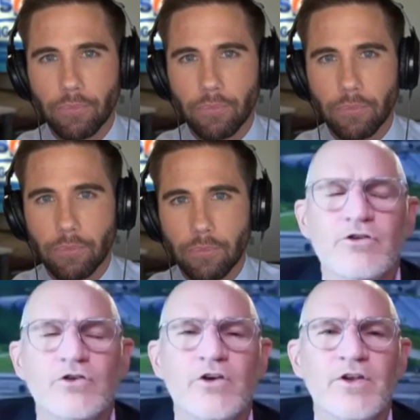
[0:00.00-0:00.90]
Yeah,
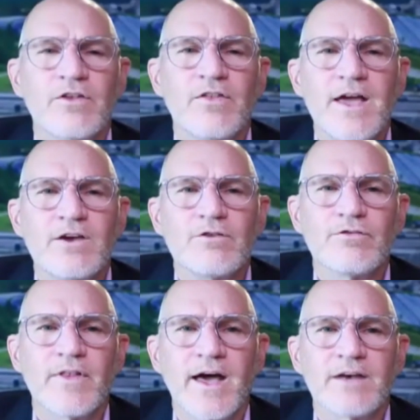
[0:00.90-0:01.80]
so Justin, thank you
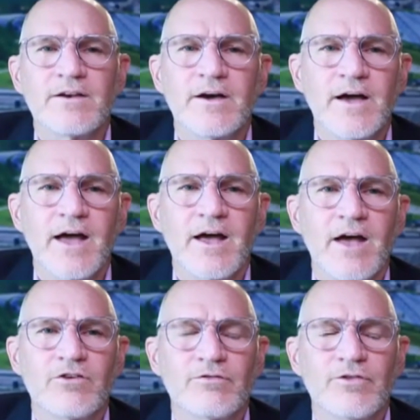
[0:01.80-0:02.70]
for that uh,
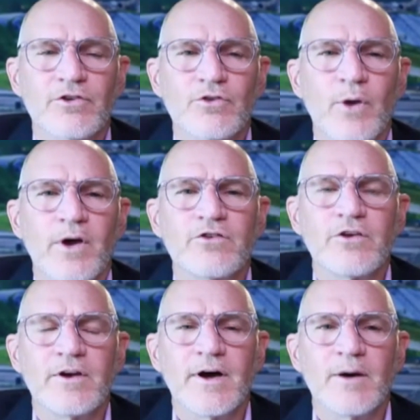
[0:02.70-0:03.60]
as a first
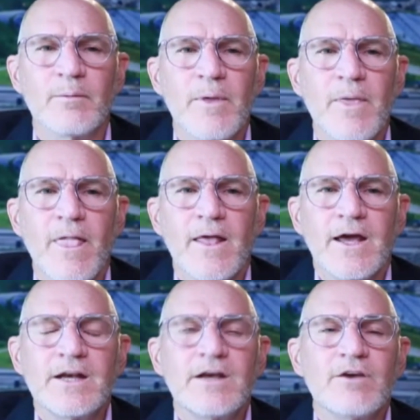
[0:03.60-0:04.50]
question. Um,
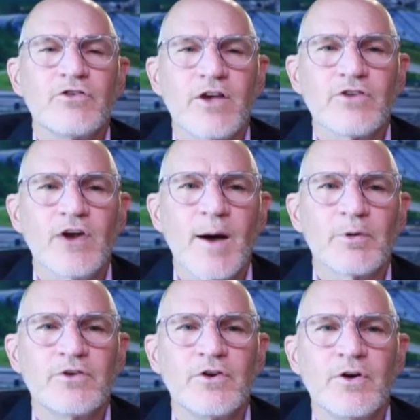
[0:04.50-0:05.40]
it gives us an
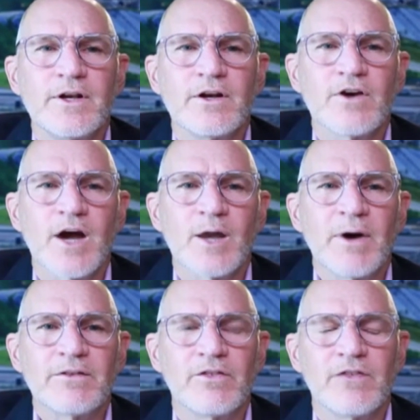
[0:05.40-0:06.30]
opportunity to talk
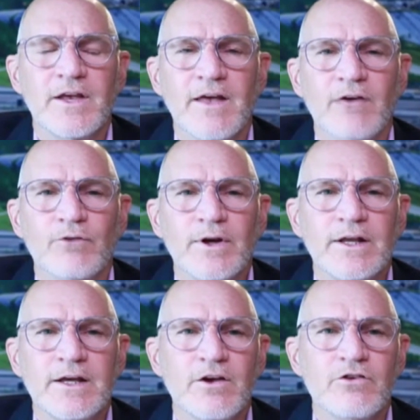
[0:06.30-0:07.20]
about the thing that
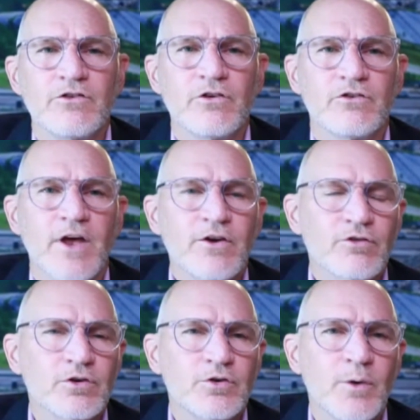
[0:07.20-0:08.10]
really is
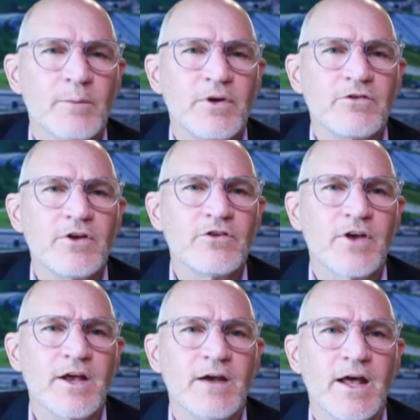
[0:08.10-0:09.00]
central to our business
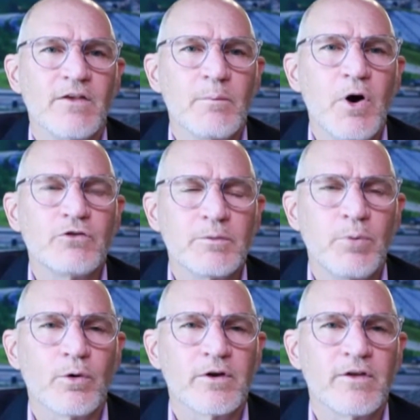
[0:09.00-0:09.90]
and, and the most
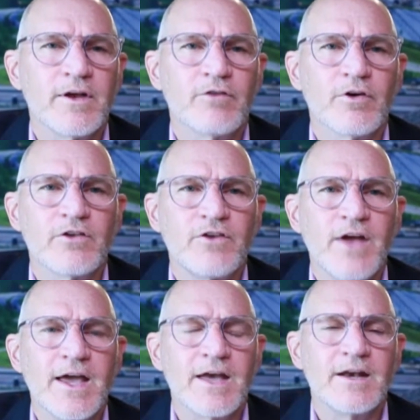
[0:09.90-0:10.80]
important thing for us
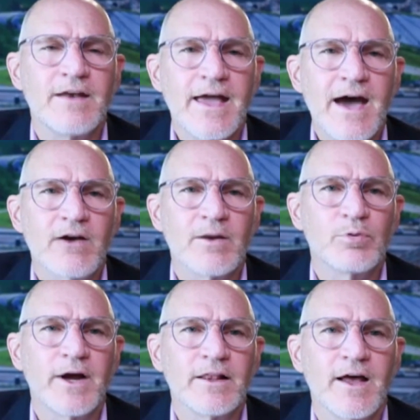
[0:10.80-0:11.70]
day in and day out at
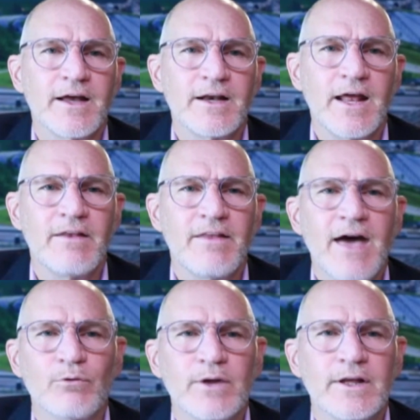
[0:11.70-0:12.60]
Brightline, and,
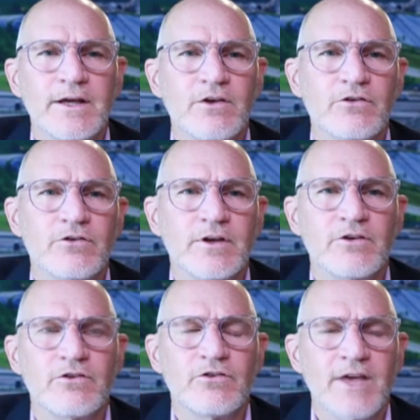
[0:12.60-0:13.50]
that really is,
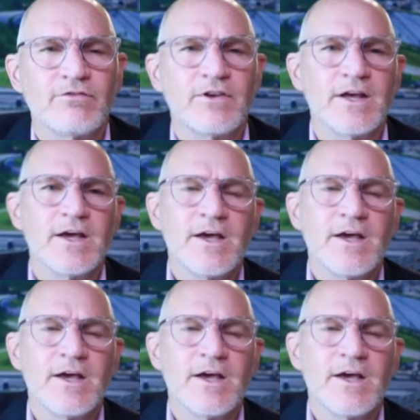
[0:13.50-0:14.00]
is safety.